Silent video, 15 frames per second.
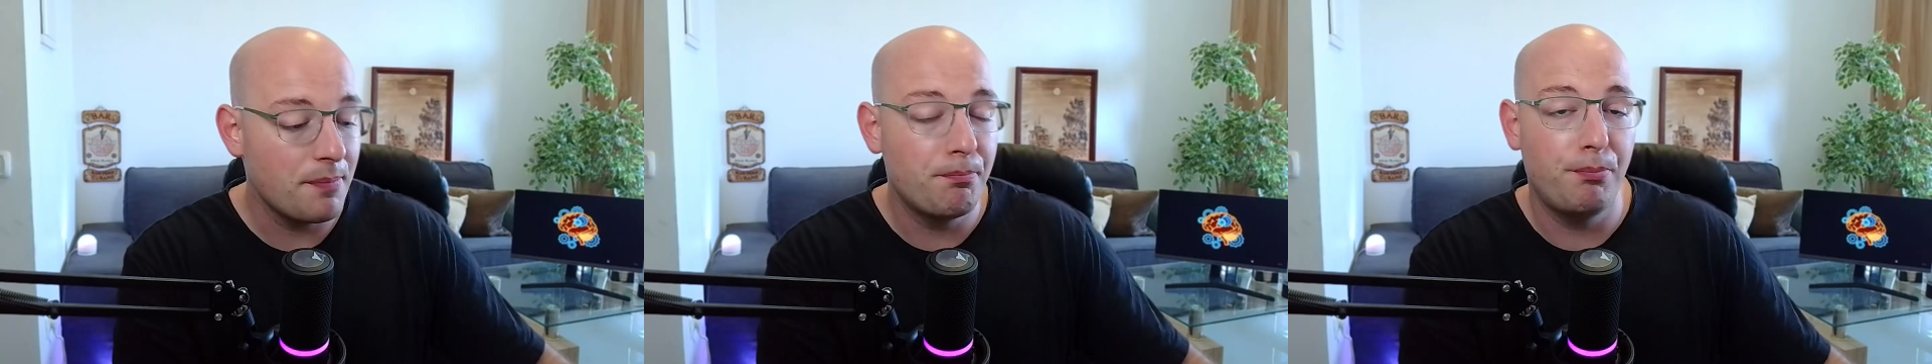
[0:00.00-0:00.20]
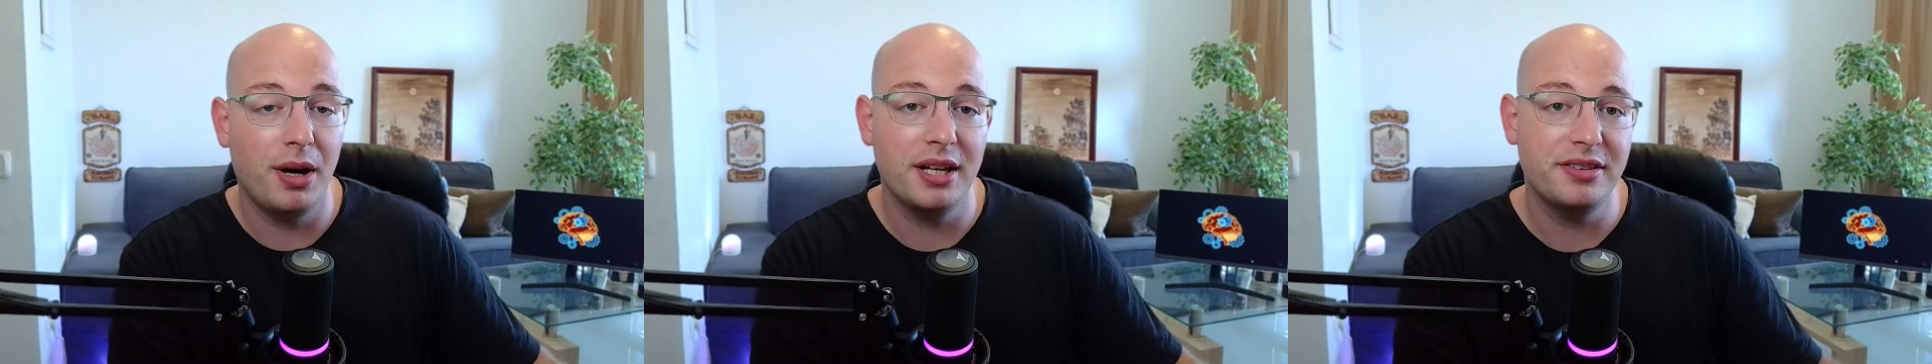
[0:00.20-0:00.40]
a
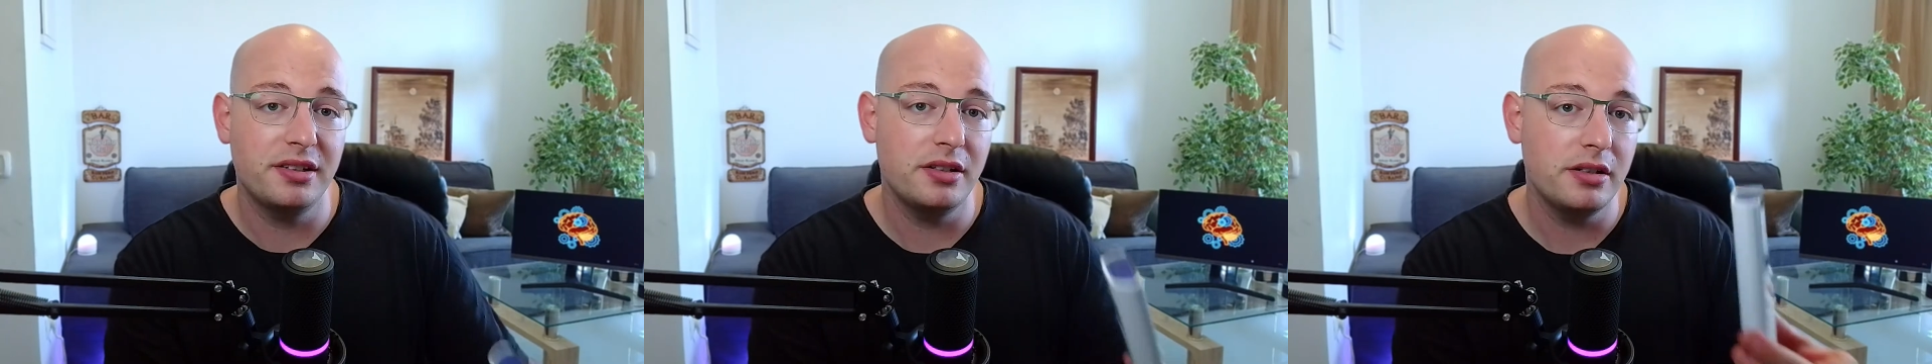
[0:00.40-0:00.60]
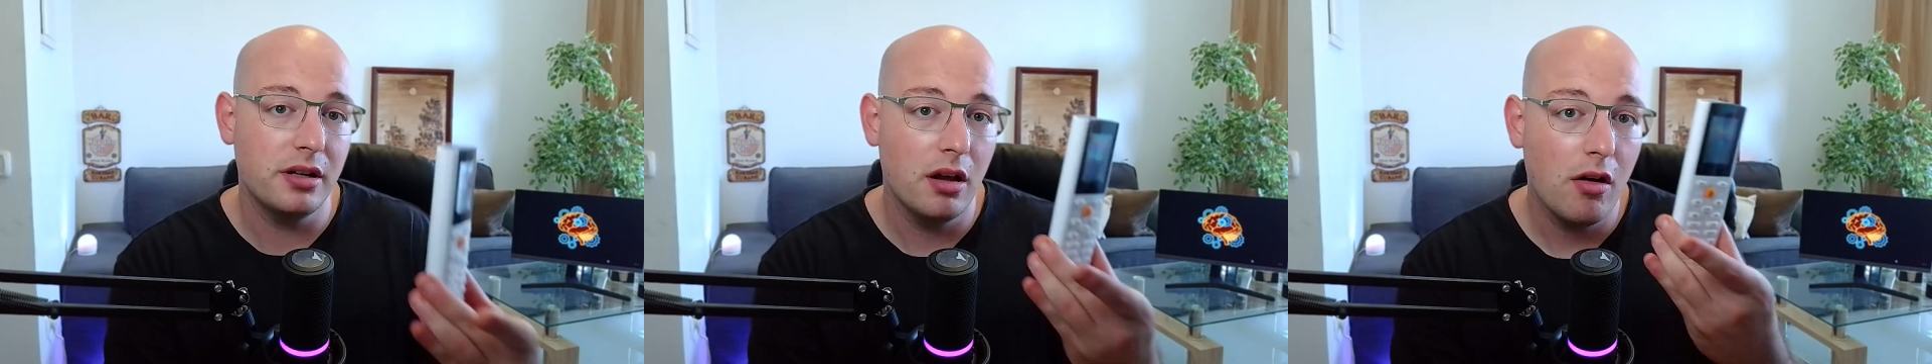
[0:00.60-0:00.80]

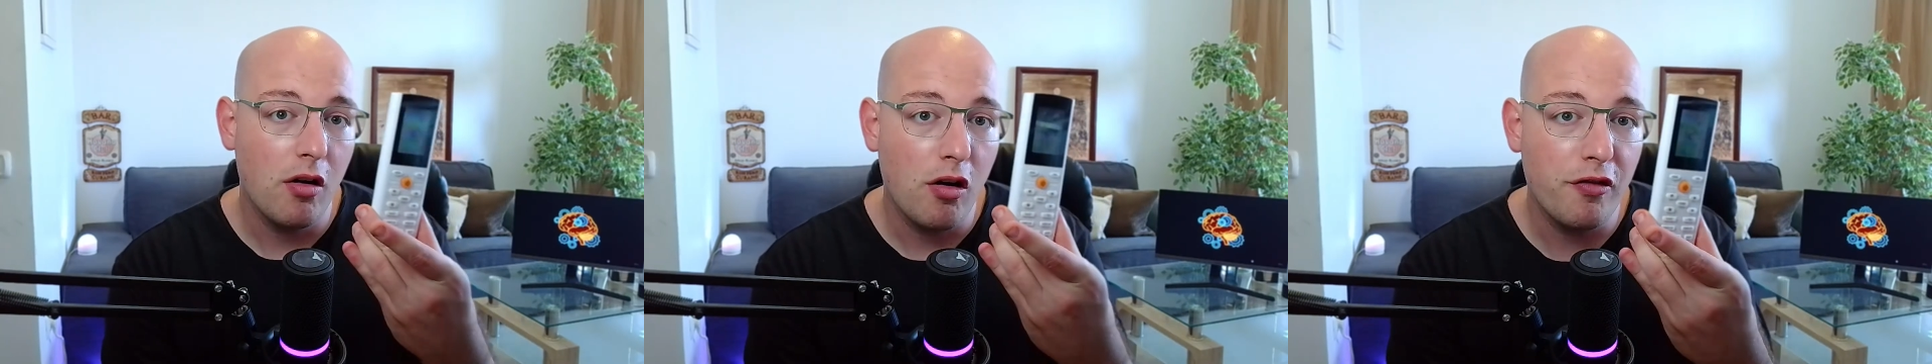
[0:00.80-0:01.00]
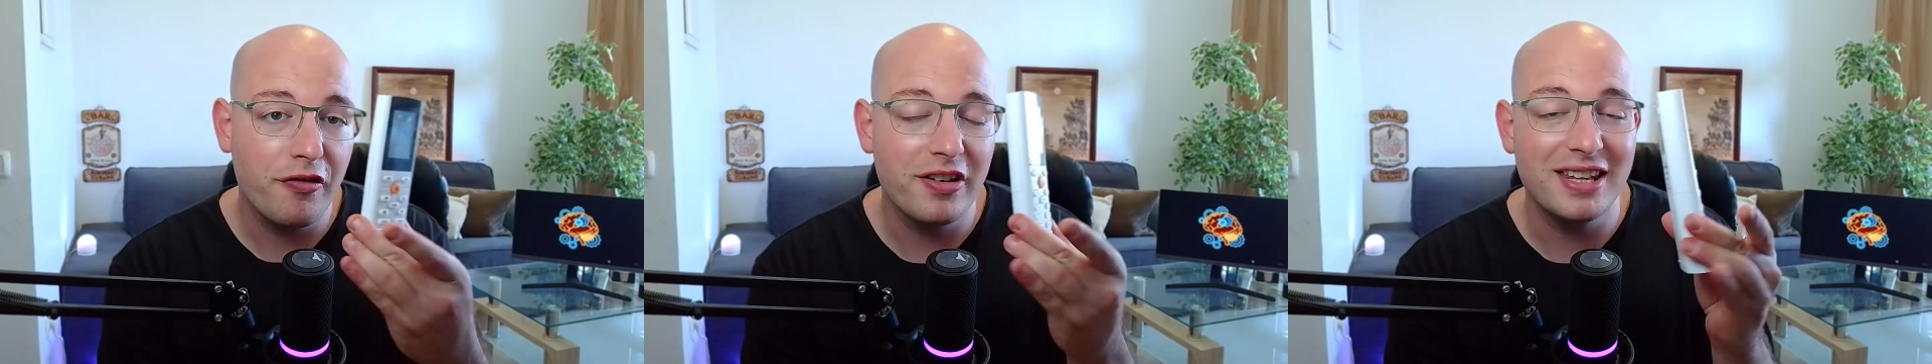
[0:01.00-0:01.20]
pattern
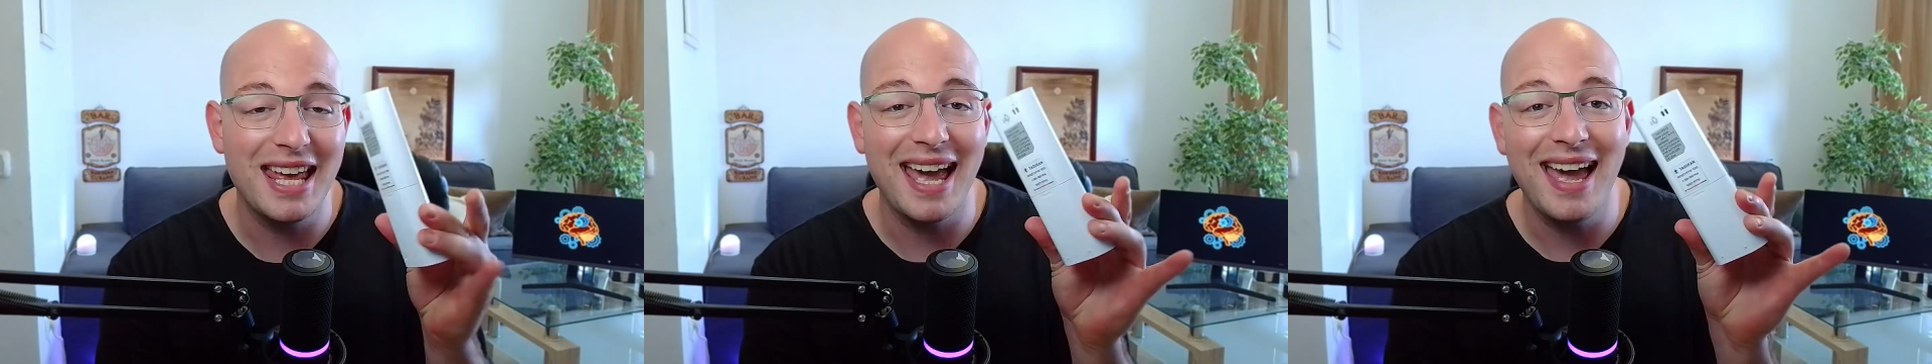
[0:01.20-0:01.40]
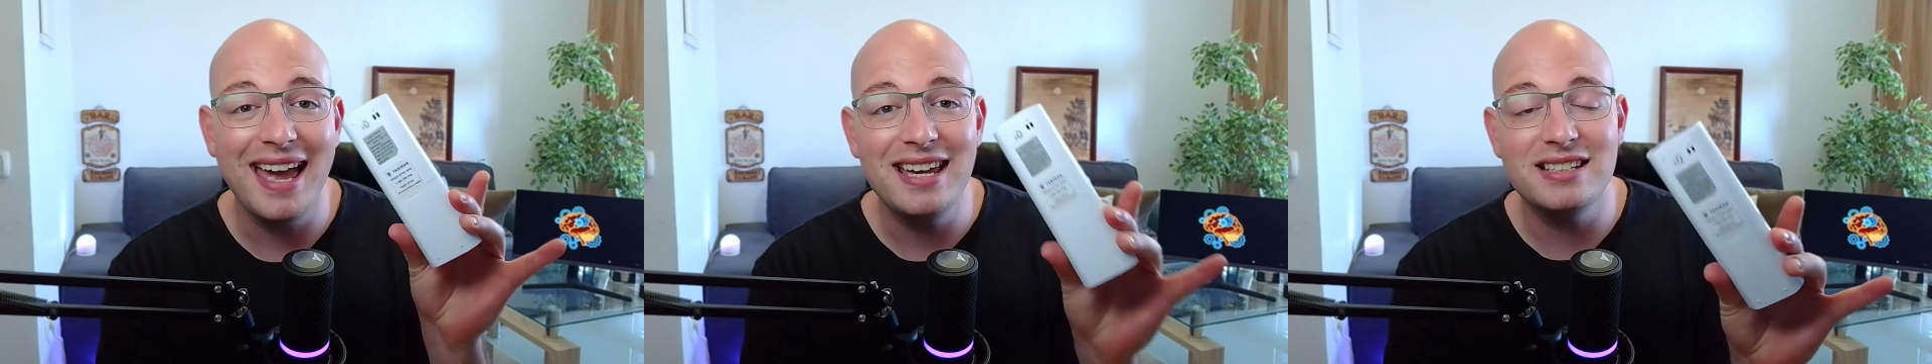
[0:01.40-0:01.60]
of an
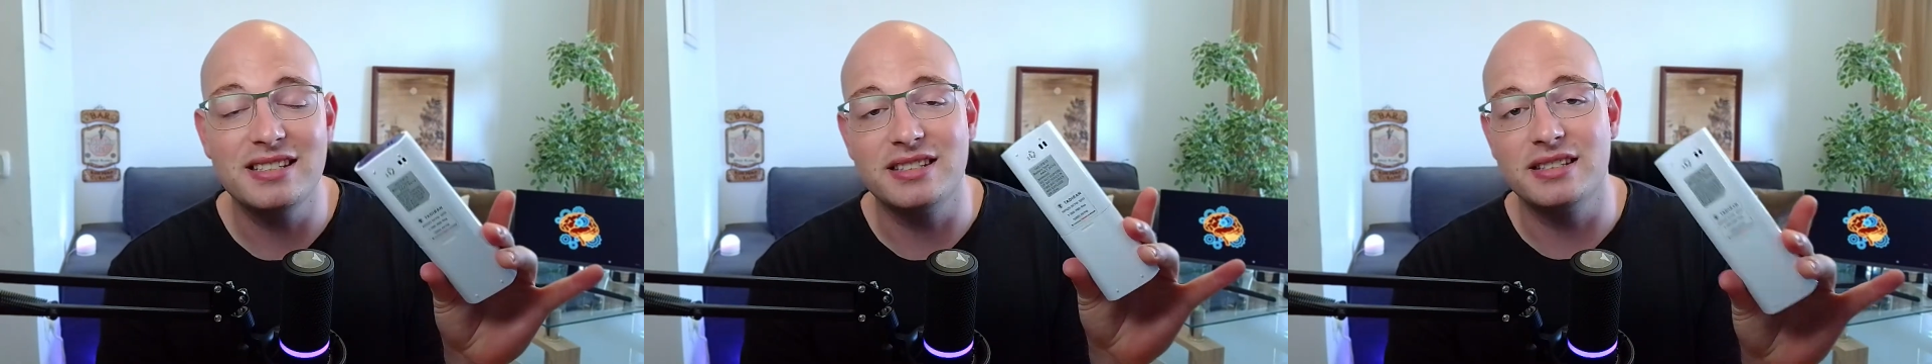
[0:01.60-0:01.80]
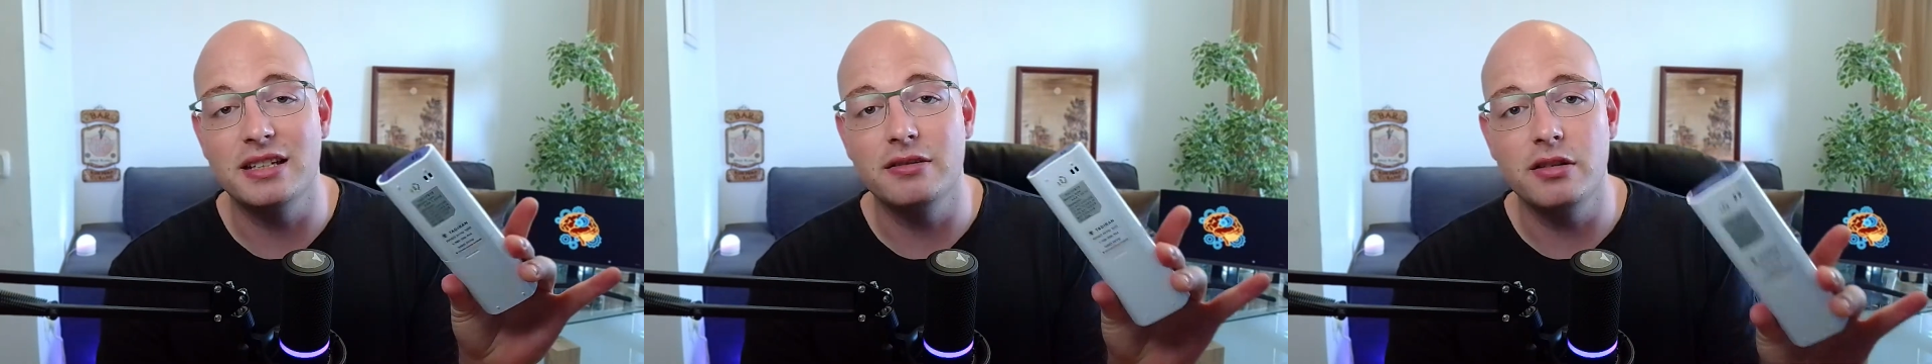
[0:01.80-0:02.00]

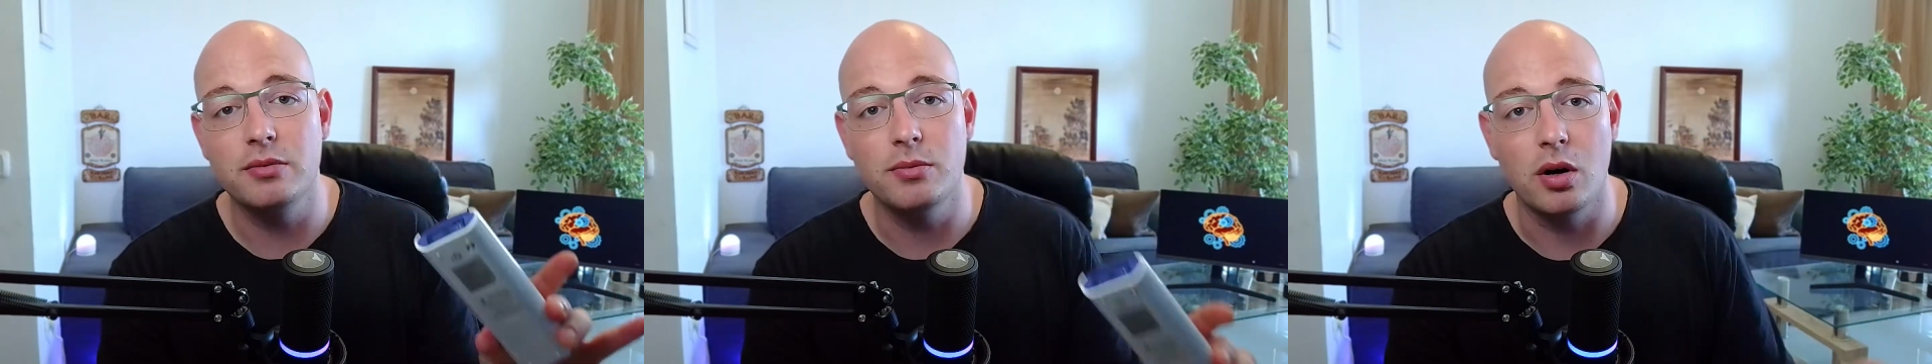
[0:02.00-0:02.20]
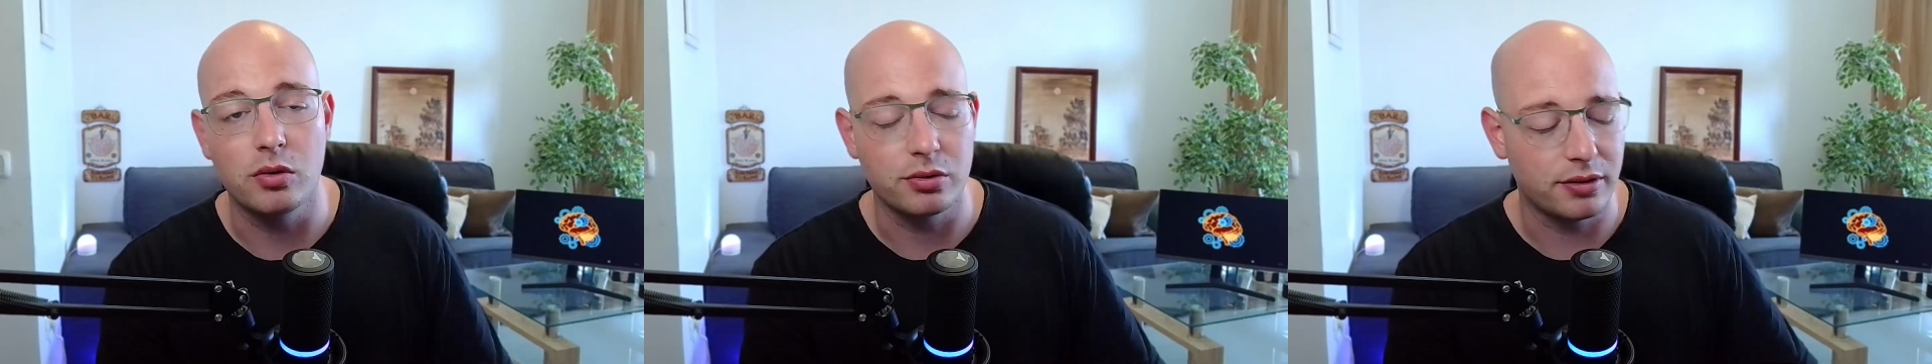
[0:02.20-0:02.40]
AC
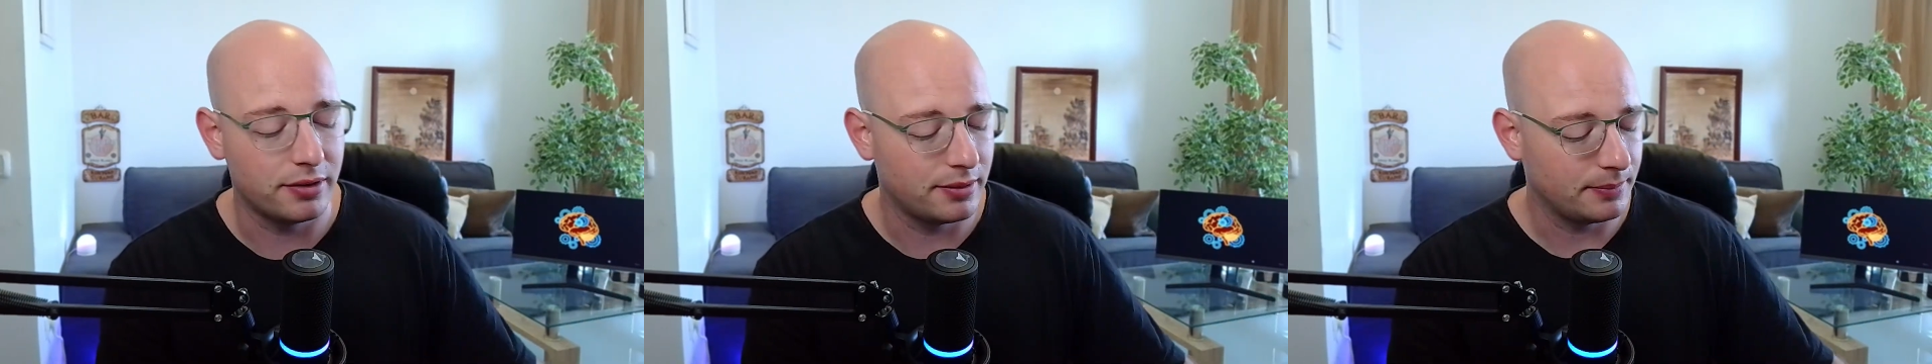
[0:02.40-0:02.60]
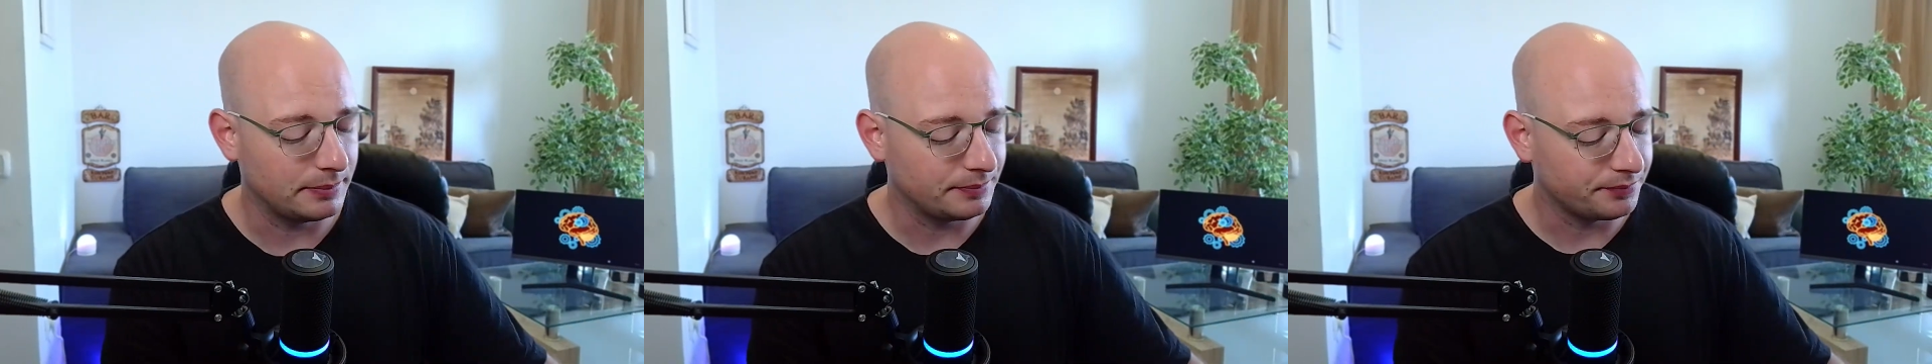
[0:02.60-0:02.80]
remote.